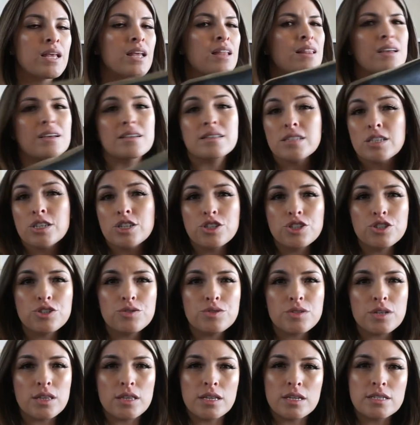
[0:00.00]
like
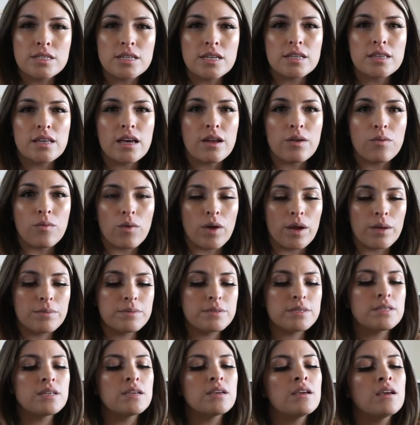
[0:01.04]
tissues and things like that, and
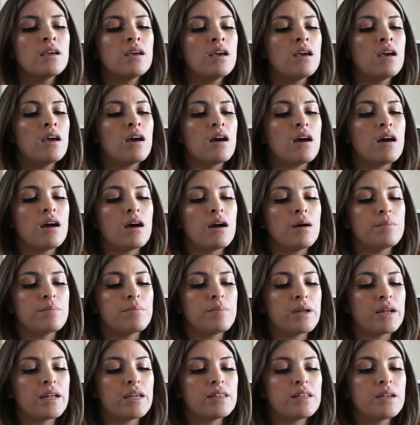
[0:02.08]
wipes.
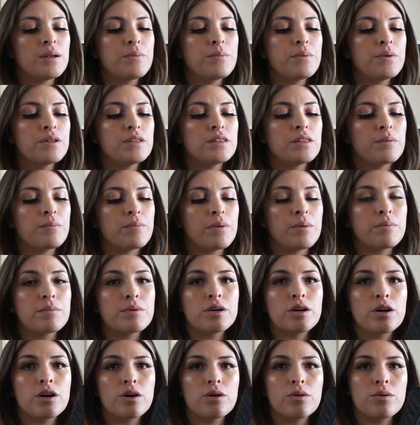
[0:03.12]
But I ended up putting the
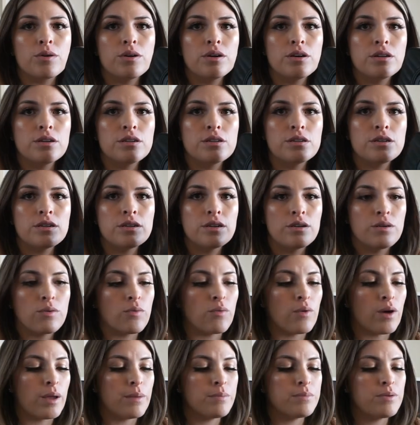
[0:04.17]
Bumco
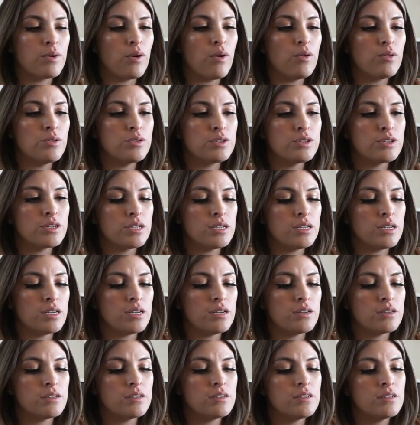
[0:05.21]
wipe holder in
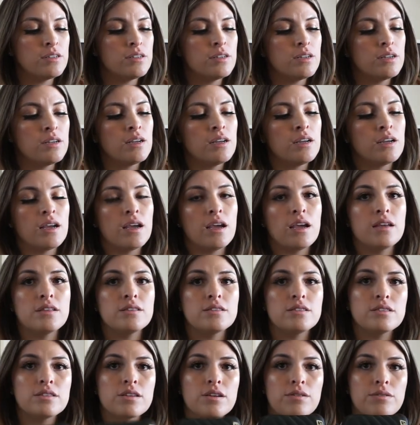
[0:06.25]
here, and
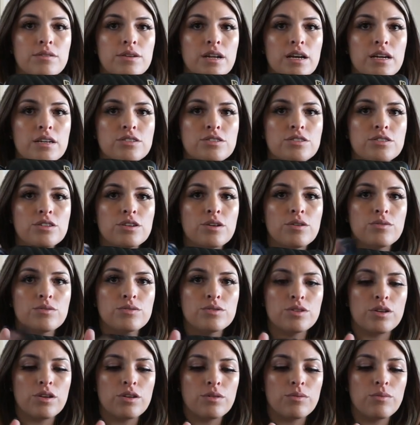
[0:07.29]
so it actually
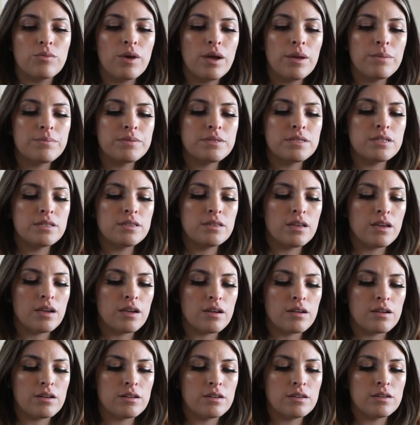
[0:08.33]
holds all the wipes in
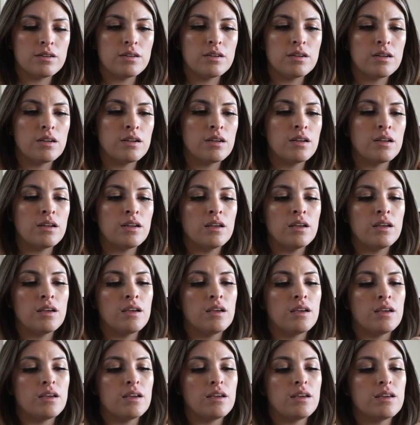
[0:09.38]
there.
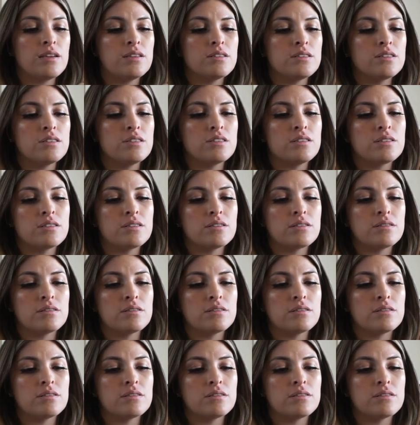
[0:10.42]
It's